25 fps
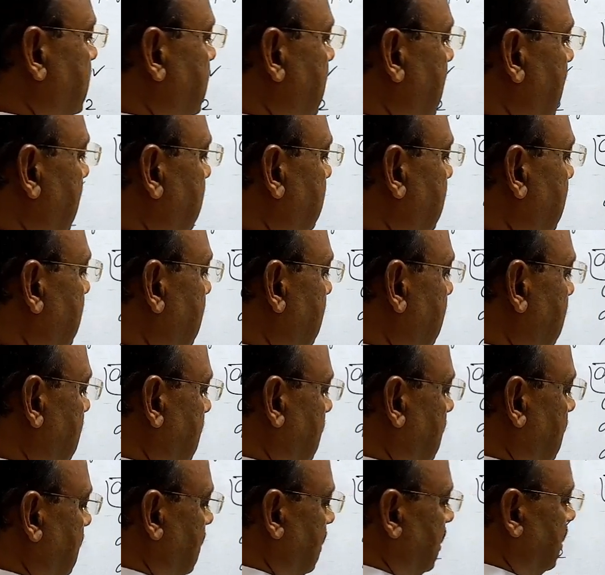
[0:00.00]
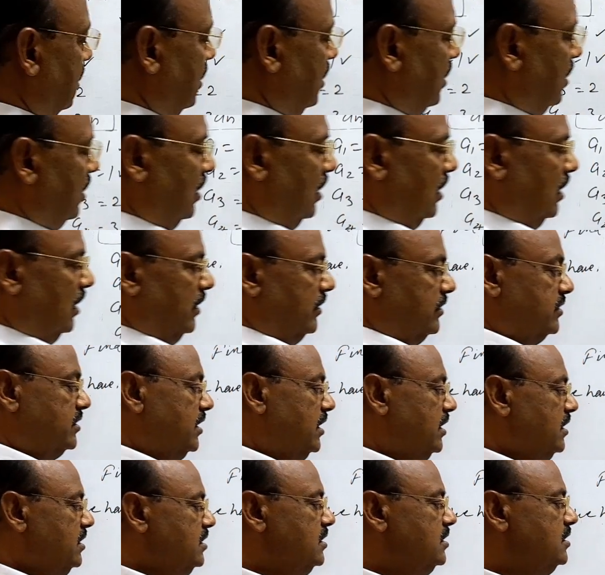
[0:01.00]
are the
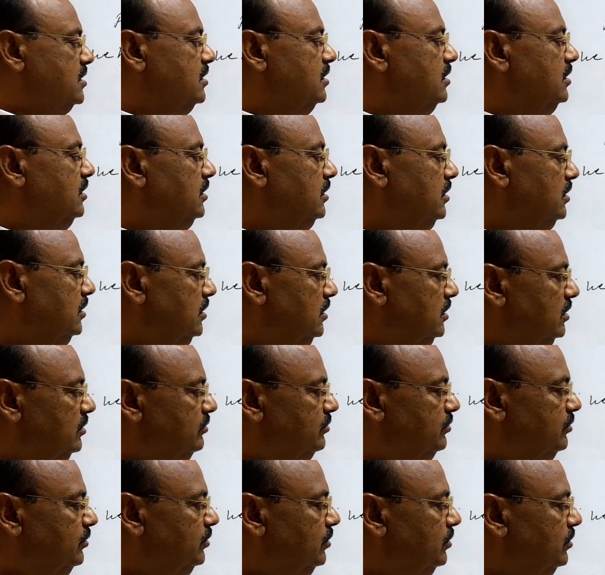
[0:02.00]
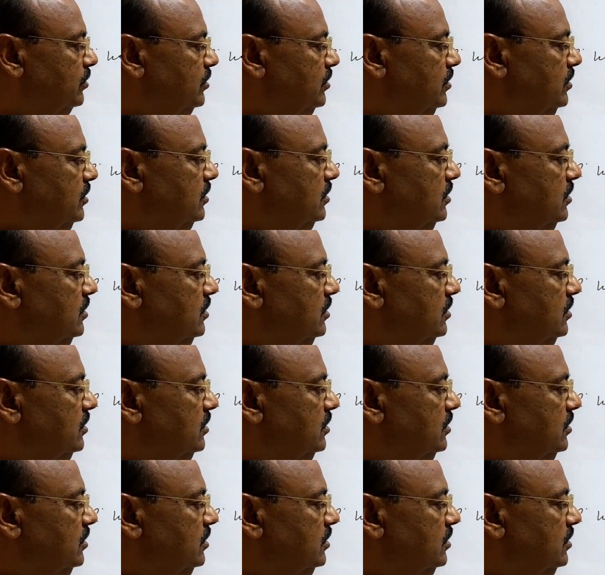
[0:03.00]
answers for